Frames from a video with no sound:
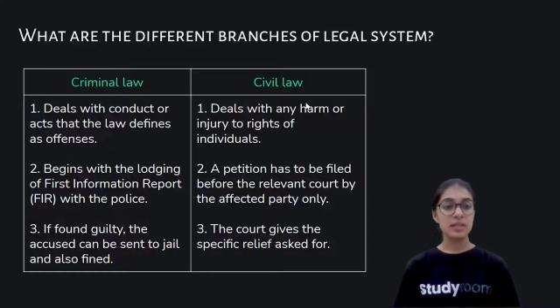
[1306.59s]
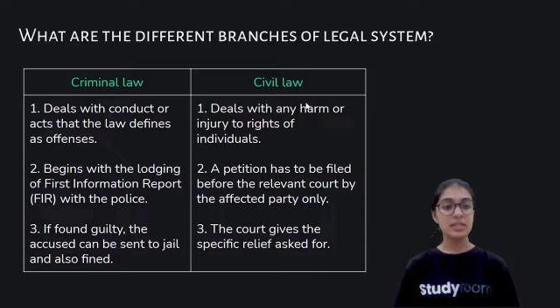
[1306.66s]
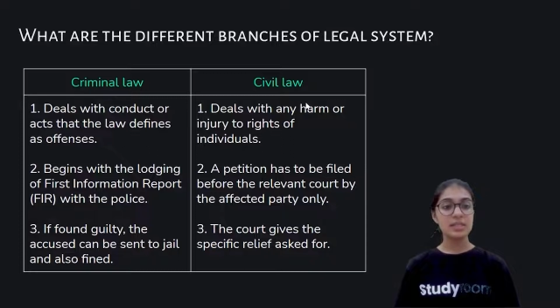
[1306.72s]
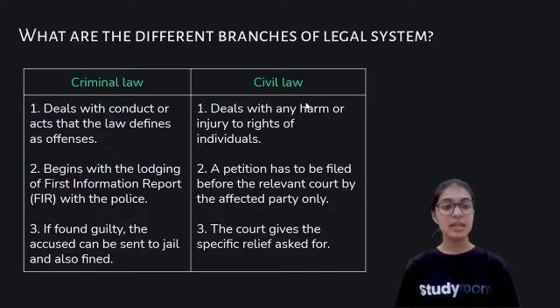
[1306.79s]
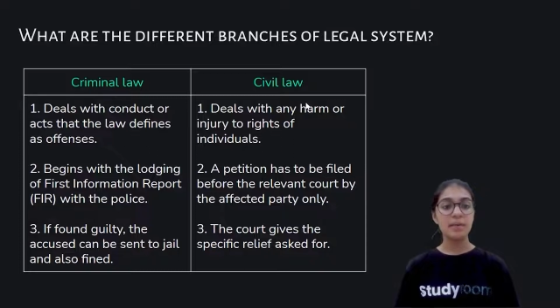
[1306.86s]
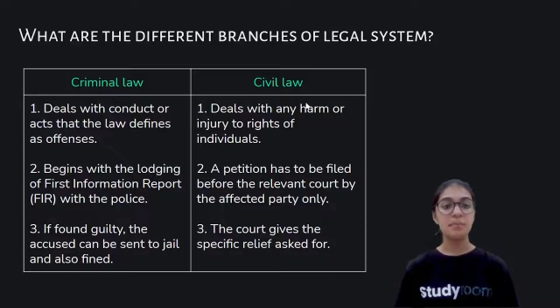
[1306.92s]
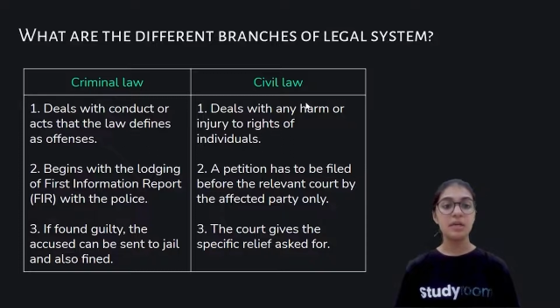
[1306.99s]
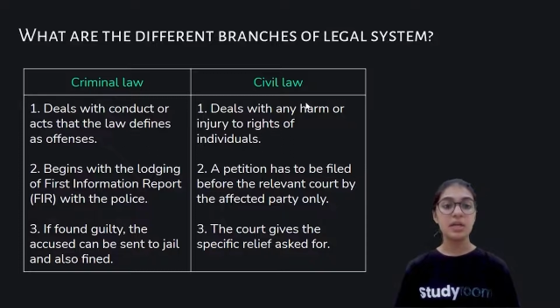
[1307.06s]

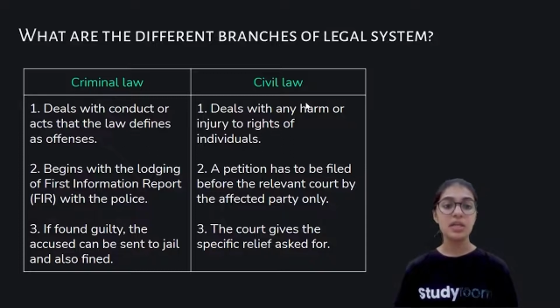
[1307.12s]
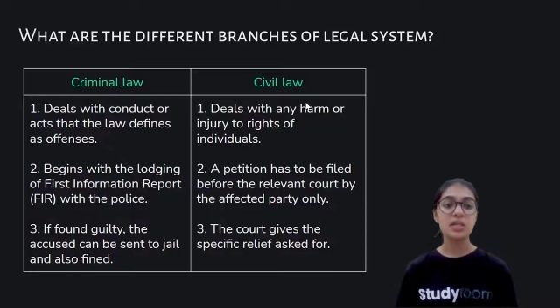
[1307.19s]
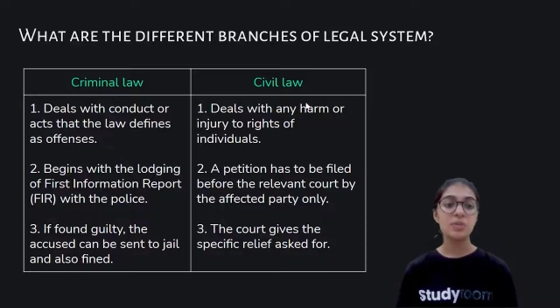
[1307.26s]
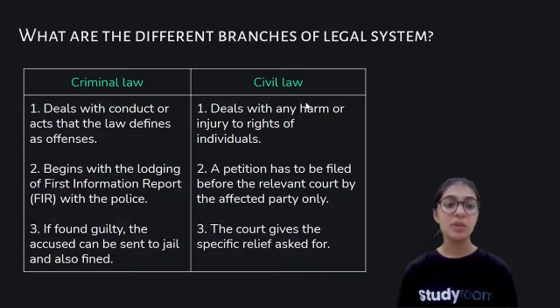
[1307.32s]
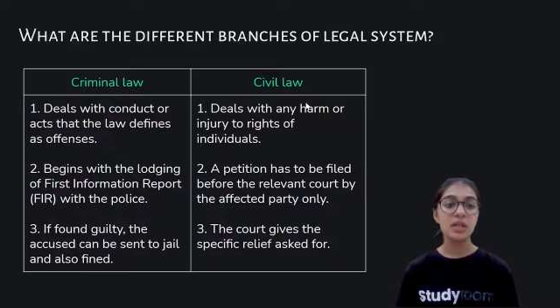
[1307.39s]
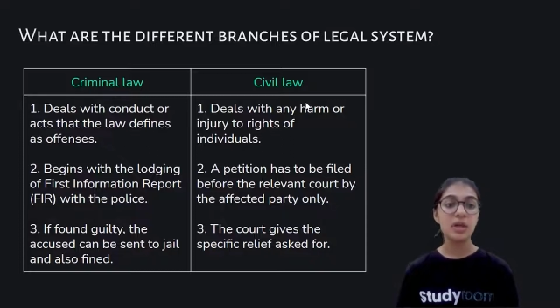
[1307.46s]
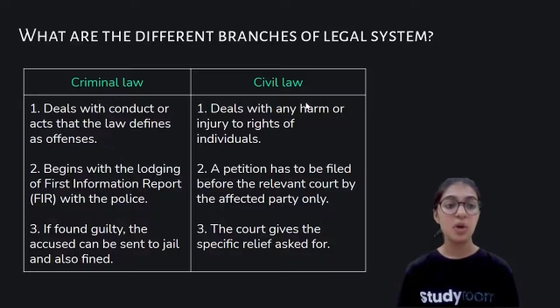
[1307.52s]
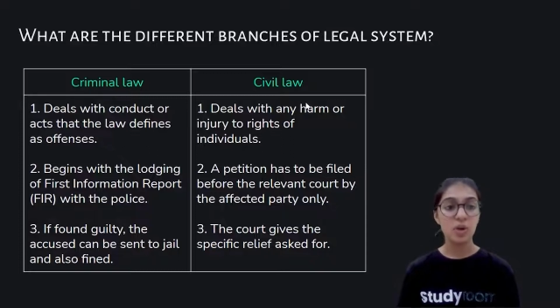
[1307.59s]
begins with the
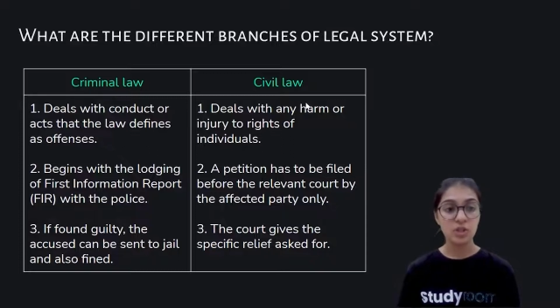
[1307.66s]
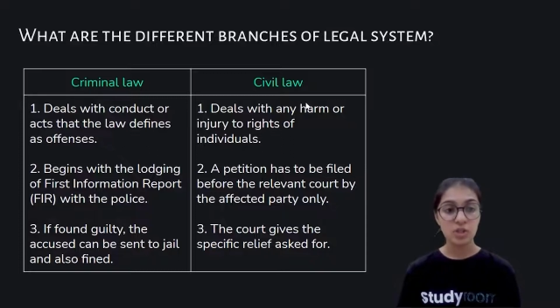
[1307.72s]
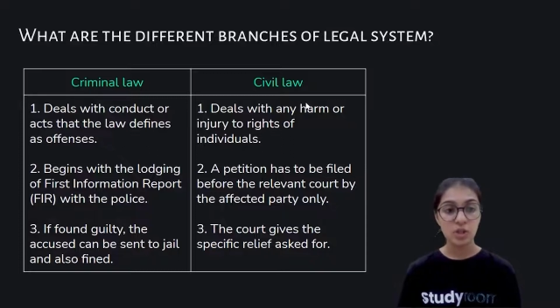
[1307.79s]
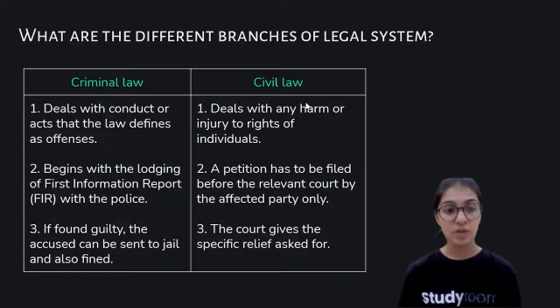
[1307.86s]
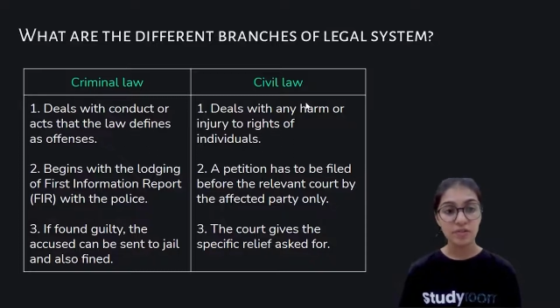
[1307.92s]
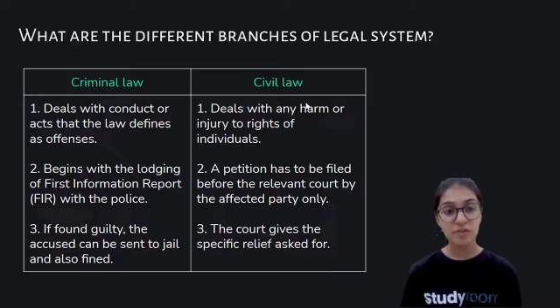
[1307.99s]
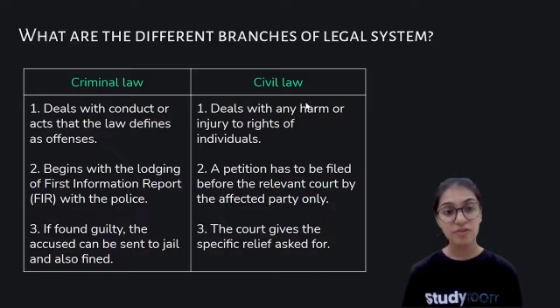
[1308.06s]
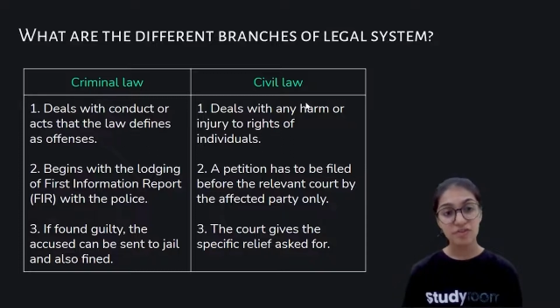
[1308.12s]
lodging of the
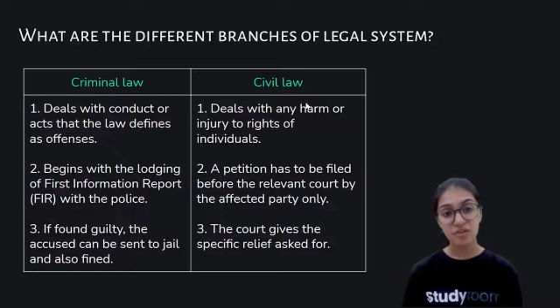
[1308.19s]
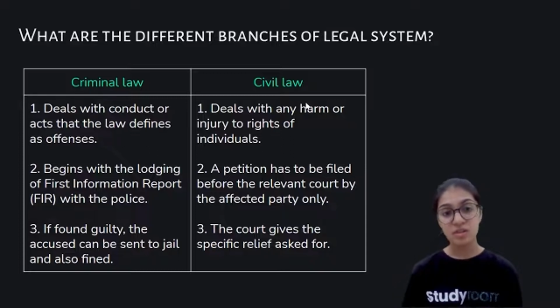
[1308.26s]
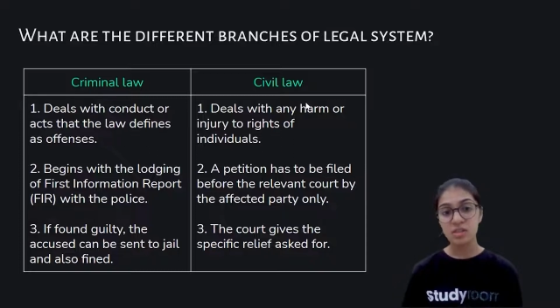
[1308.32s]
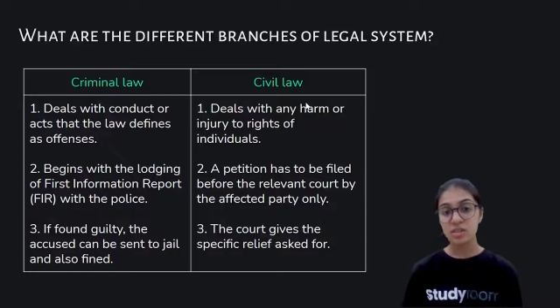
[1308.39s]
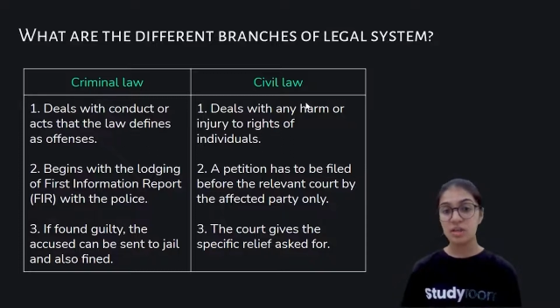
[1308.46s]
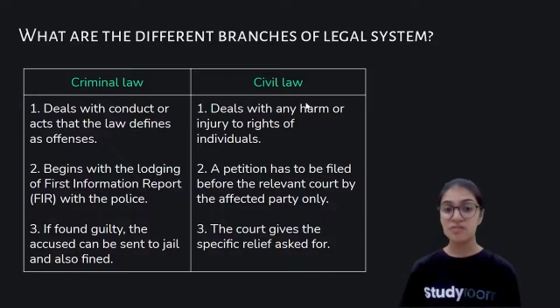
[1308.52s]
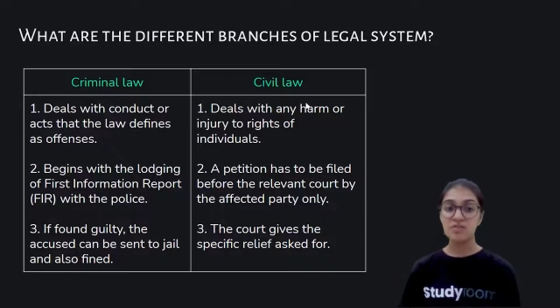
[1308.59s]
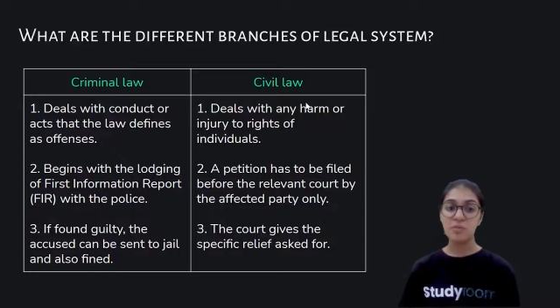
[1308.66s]
first
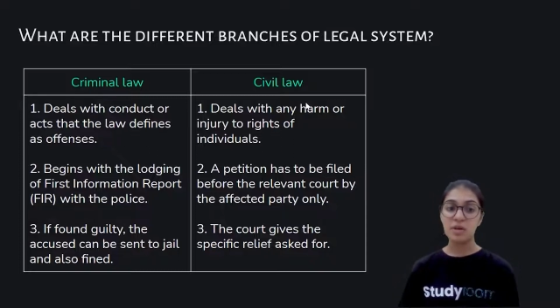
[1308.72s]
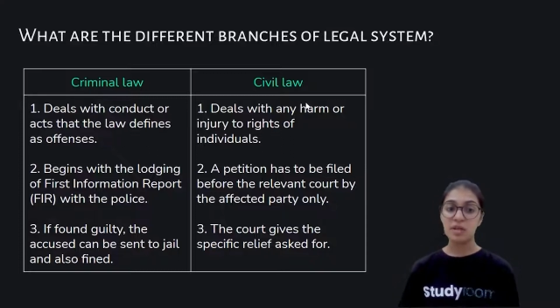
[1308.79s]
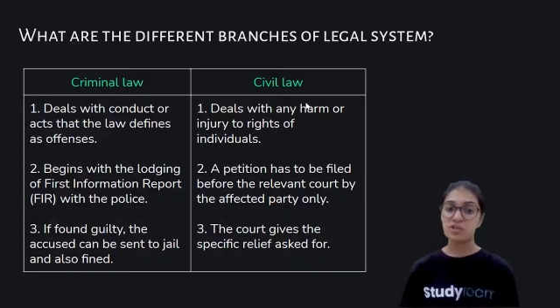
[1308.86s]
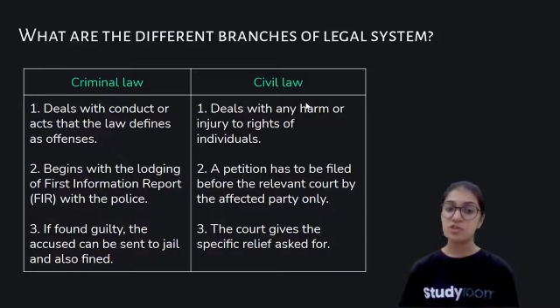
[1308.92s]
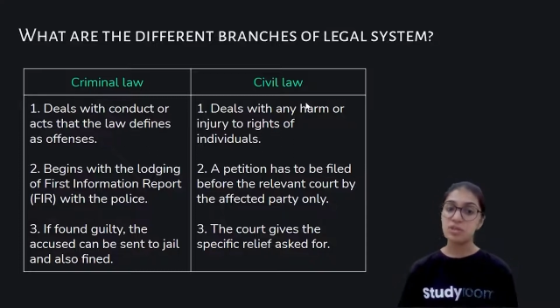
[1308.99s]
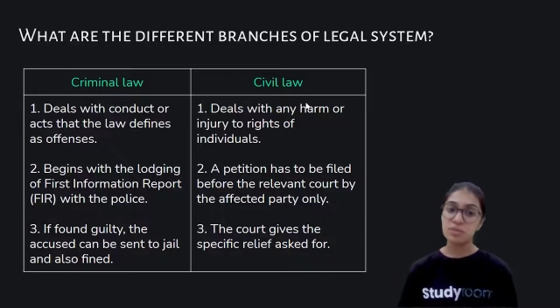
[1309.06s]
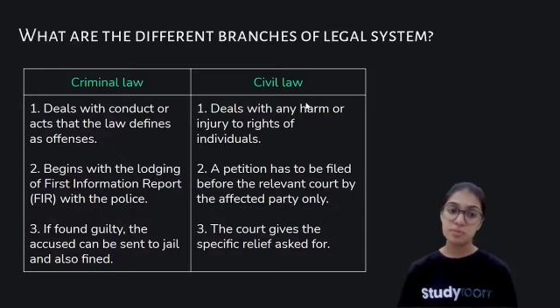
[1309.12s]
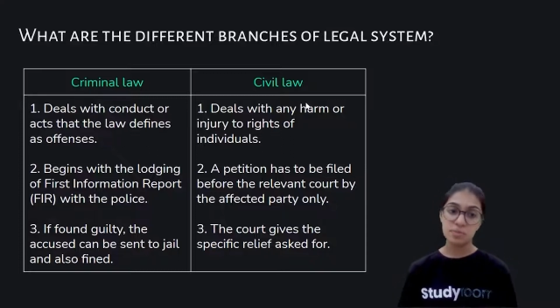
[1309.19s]
information
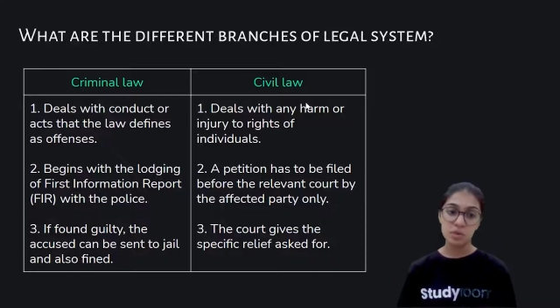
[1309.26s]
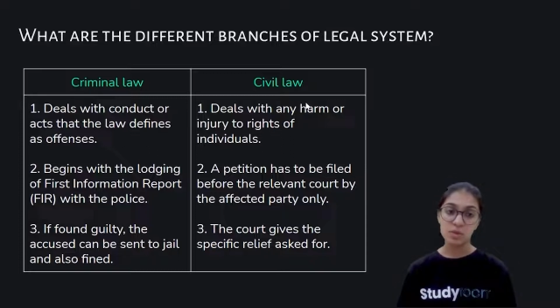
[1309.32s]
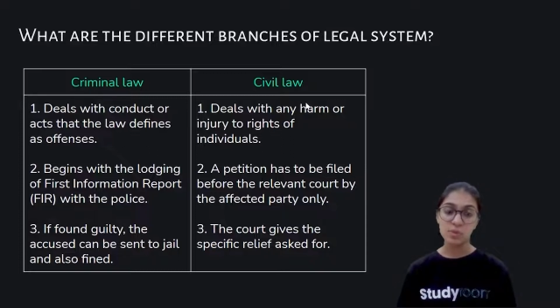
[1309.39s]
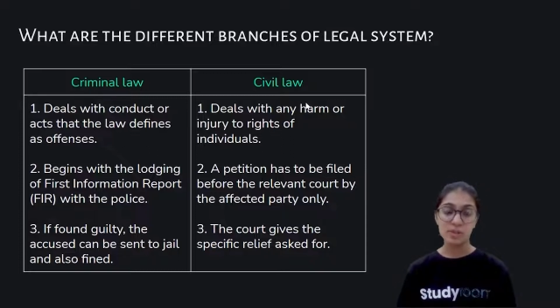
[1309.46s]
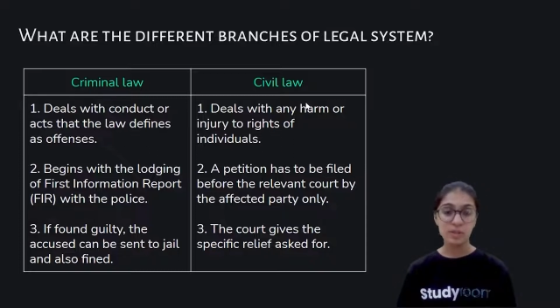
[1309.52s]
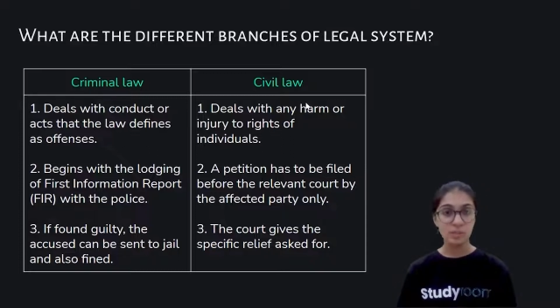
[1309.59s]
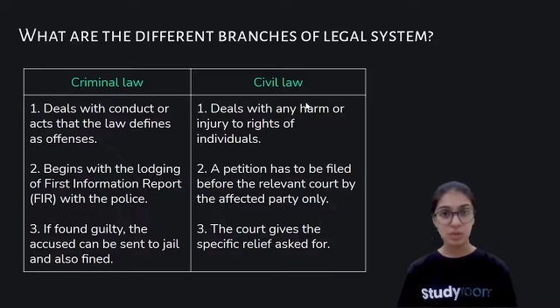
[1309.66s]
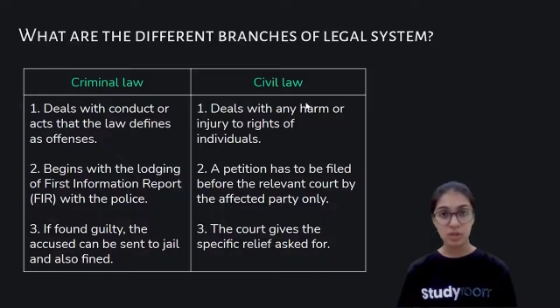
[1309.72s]
report with the
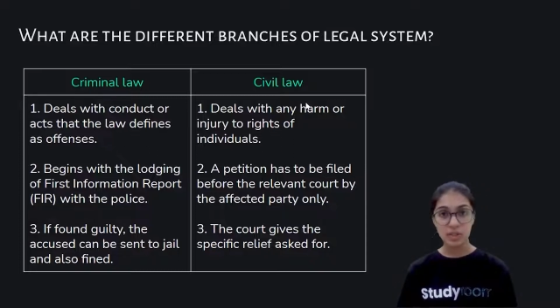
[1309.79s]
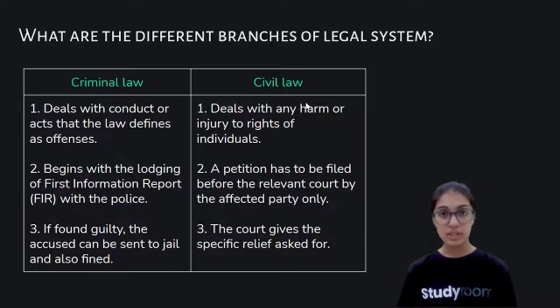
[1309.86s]
police.